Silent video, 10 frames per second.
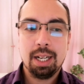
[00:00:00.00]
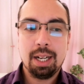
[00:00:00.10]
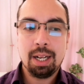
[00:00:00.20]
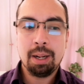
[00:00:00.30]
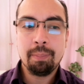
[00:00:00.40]

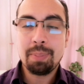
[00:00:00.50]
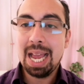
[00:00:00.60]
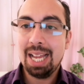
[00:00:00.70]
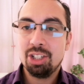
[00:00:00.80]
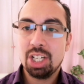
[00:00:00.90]

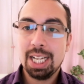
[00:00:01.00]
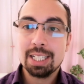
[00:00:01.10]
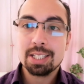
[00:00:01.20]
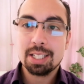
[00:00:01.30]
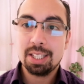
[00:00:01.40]

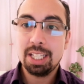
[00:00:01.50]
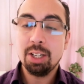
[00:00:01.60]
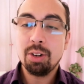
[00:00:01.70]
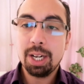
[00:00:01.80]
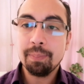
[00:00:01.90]
Piaget's
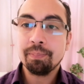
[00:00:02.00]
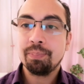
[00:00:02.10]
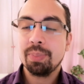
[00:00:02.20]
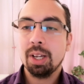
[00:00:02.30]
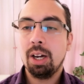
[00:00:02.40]
theory
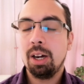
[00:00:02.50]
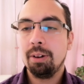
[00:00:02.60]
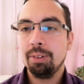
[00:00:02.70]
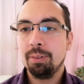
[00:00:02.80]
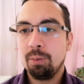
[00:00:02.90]
of
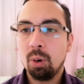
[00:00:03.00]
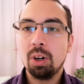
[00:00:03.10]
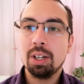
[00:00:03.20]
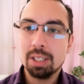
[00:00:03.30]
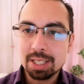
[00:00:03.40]
the
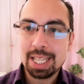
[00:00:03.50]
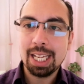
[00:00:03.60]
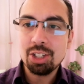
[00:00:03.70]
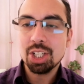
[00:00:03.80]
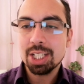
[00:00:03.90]
four
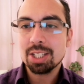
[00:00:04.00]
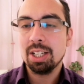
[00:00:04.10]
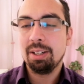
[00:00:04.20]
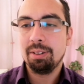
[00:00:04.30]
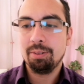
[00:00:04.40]
stages
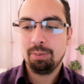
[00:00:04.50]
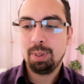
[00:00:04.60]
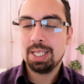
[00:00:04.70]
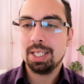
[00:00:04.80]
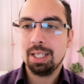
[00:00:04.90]
of
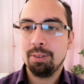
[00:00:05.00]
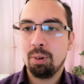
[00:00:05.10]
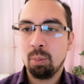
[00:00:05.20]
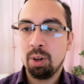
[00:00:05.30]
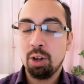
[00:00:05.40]
basically
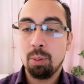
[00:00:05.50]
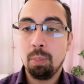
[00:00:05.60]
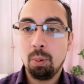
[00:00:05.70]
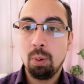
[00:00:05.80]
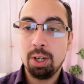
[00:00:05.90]
from
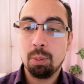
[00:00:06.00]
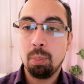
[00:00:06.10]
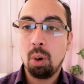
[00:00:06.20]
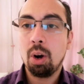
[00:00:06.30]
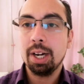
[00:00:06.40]
when you're
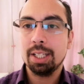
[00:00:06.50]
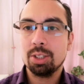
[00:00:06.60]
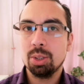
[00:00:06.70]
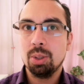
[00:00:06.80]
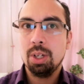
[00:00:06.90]
born
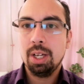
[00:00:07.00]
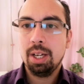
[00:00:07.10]
into